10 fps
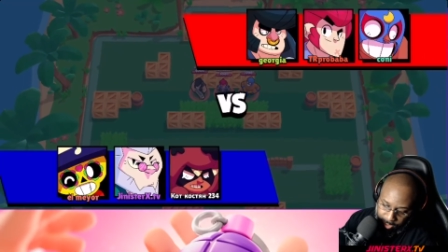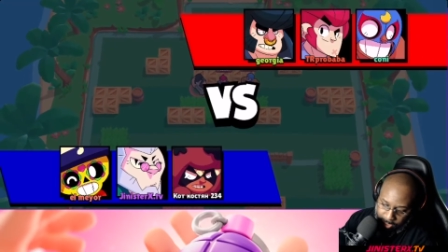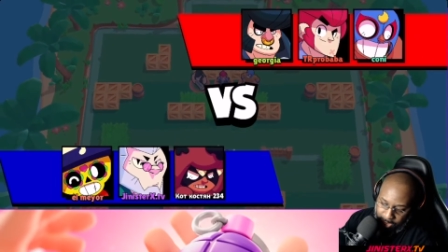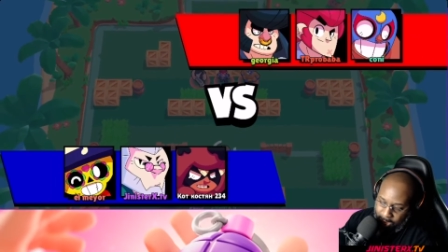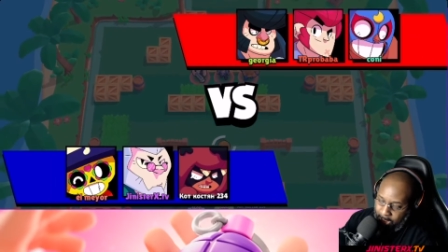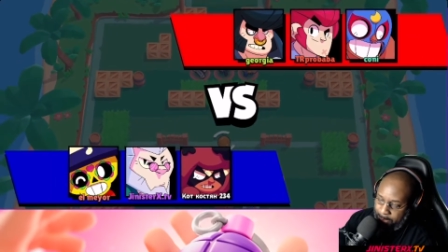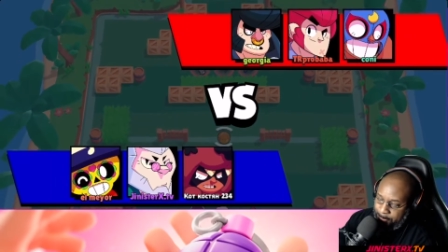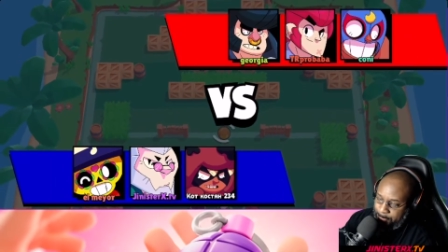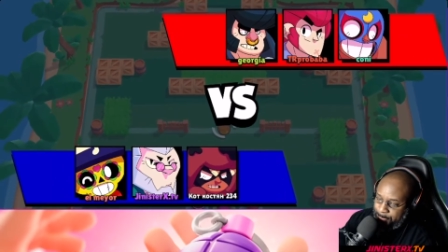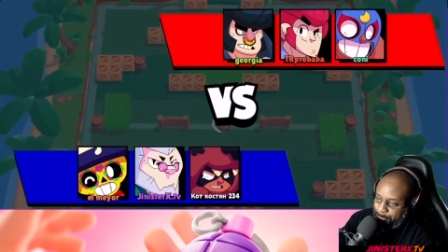
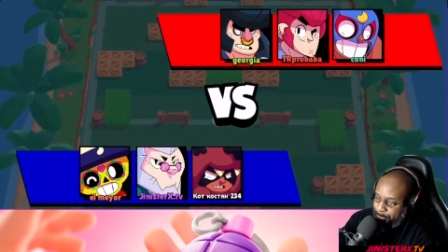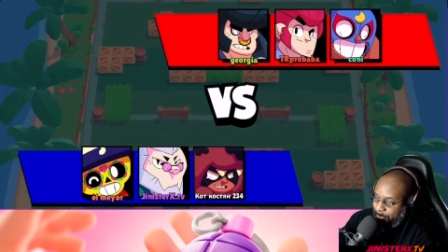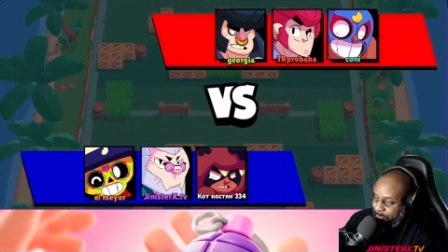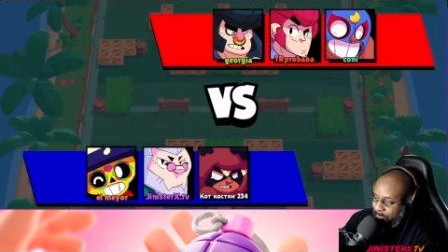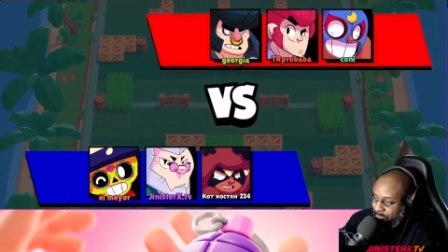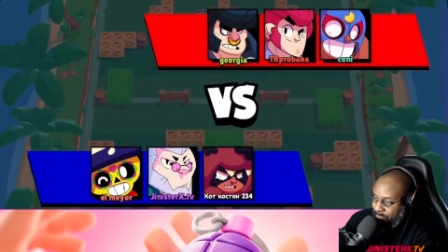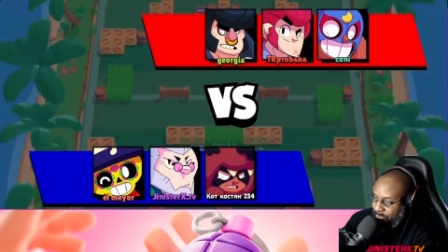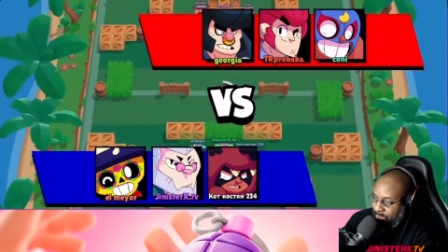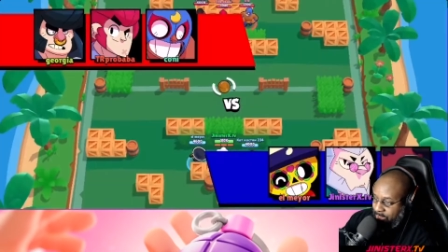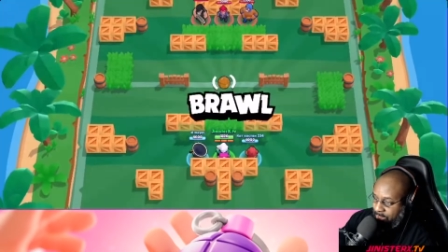Um,
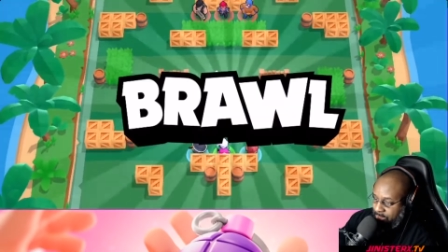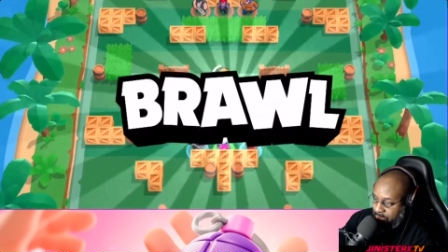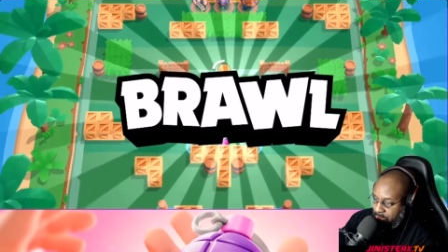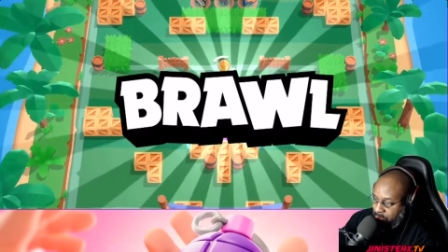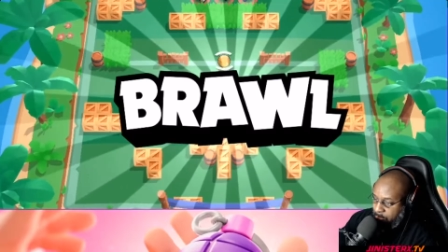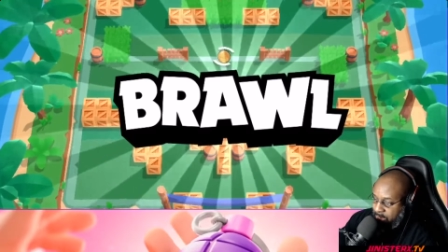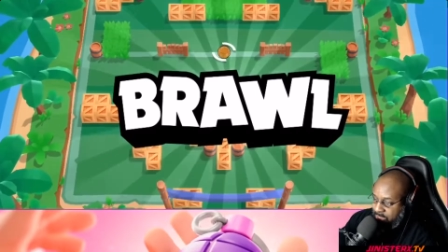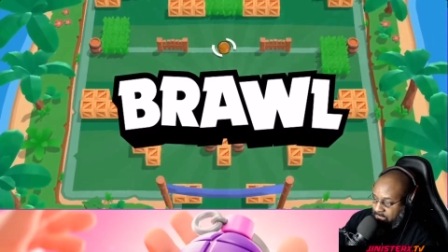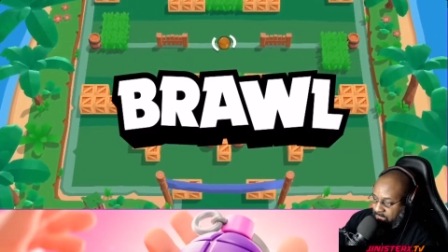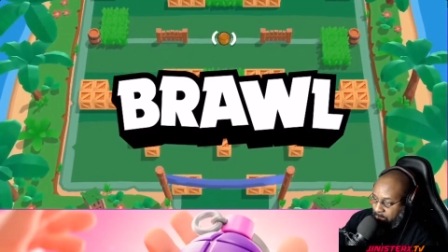so on my
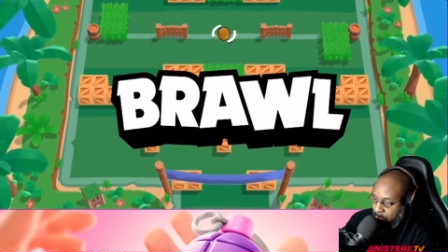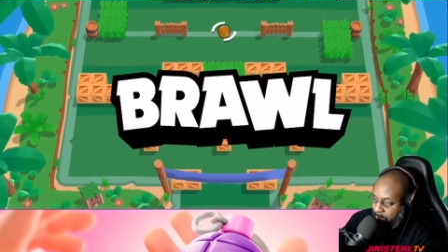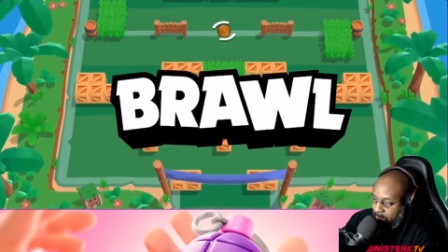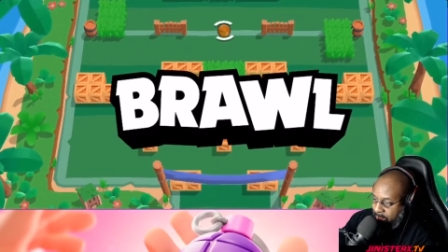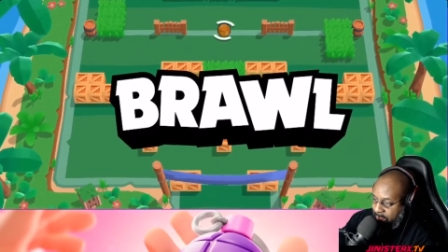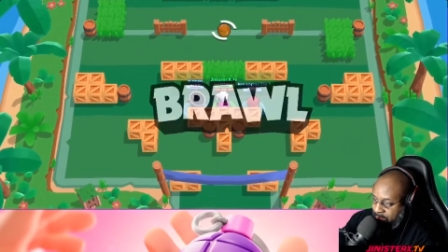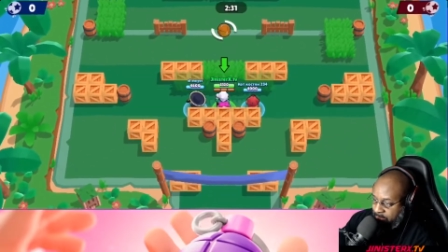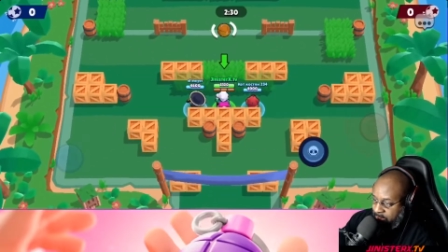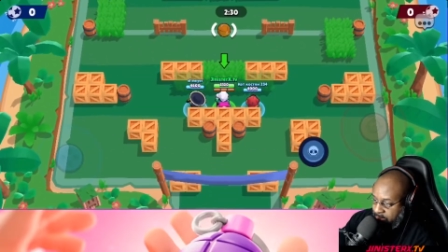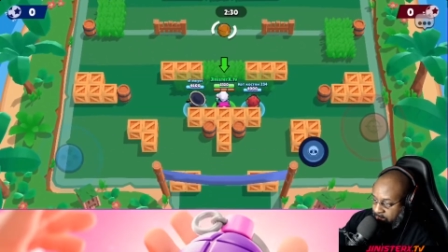team, I have
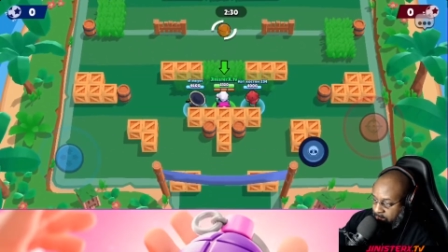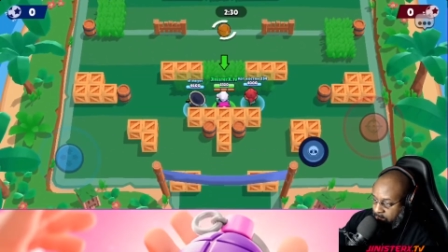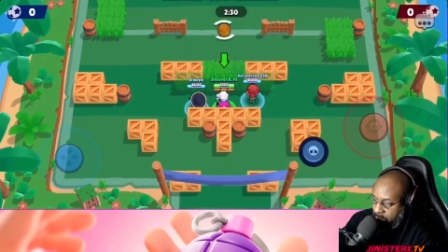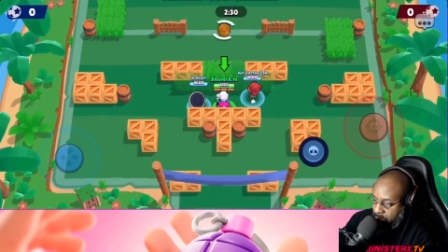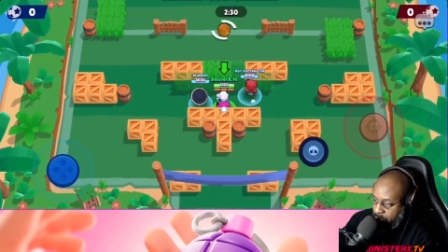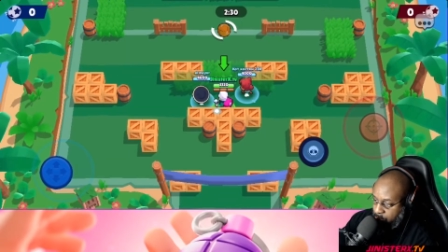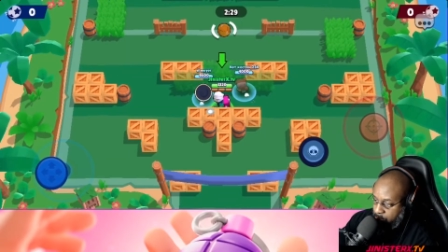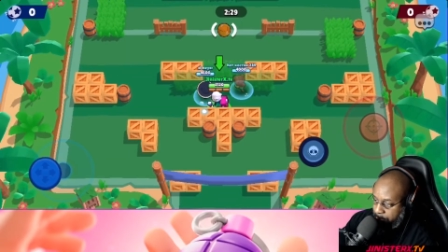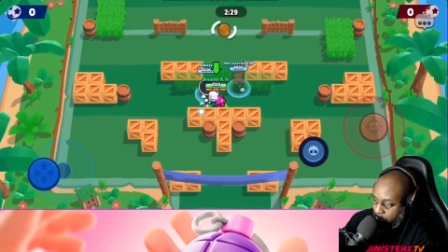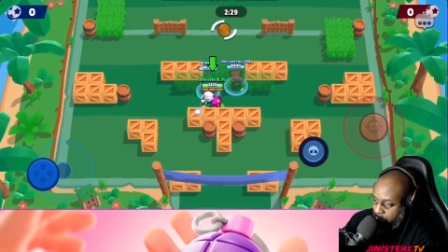another healer
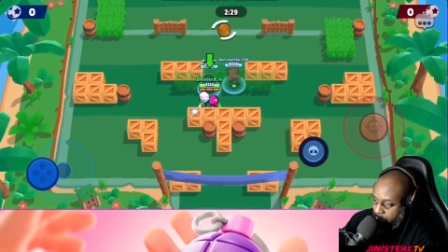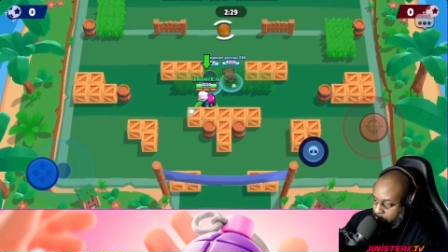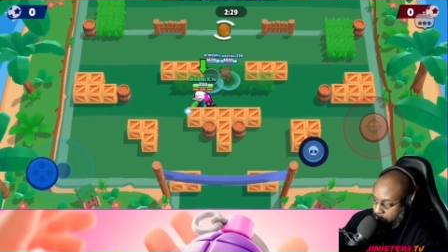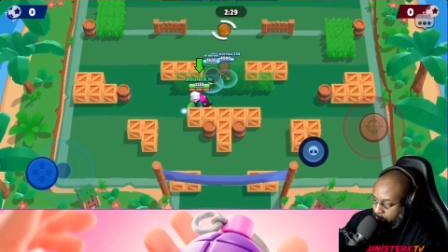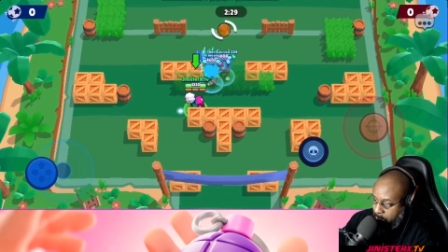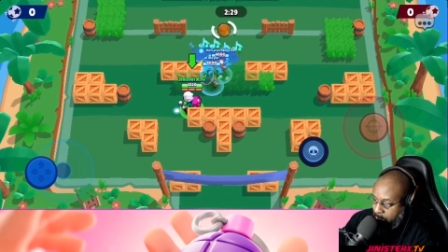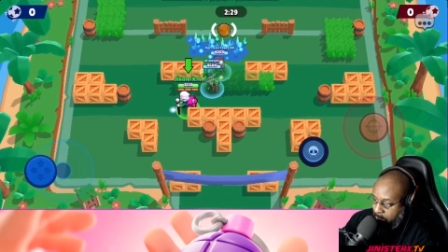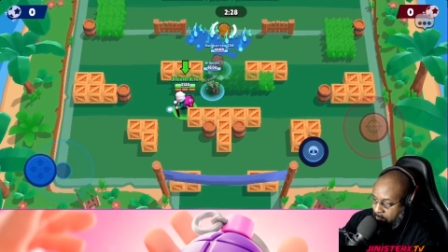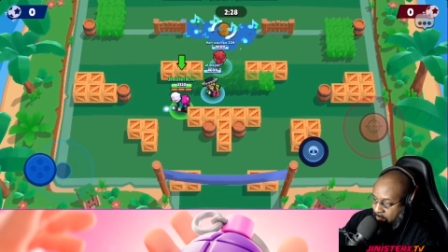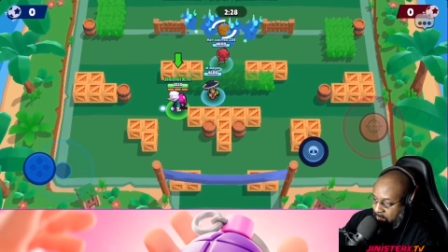called Poco,
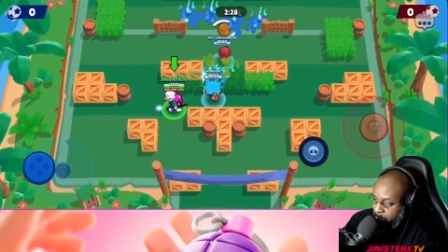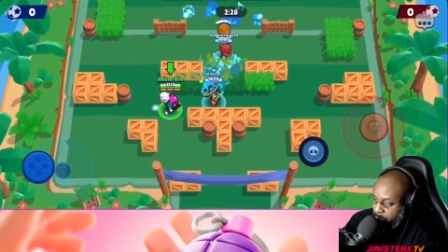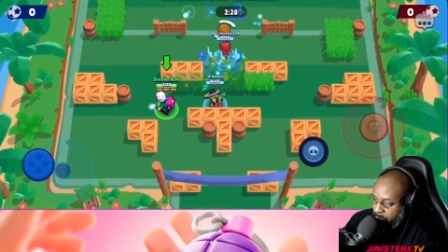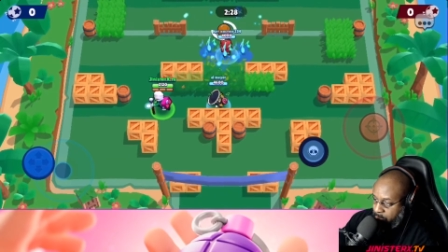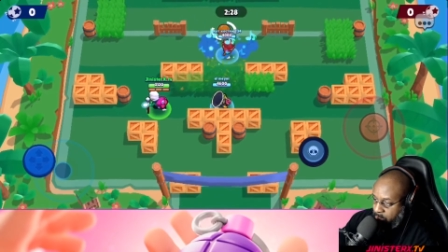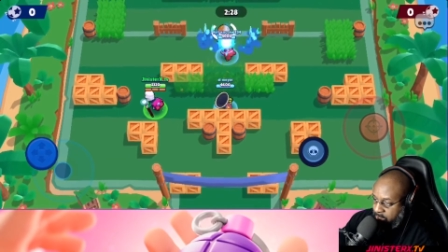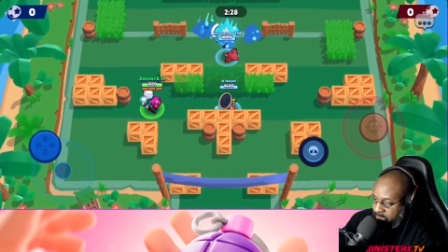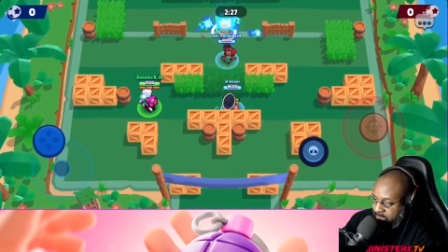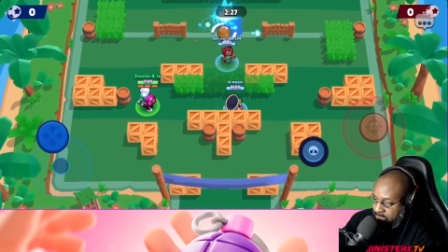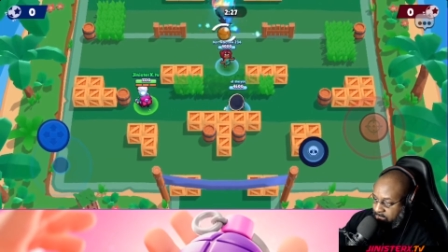and we've got
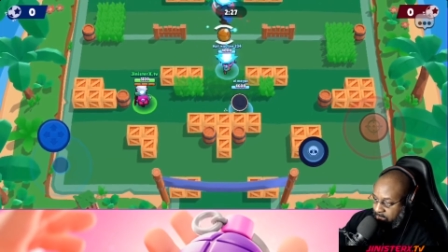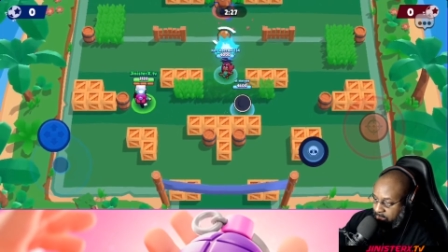Nita.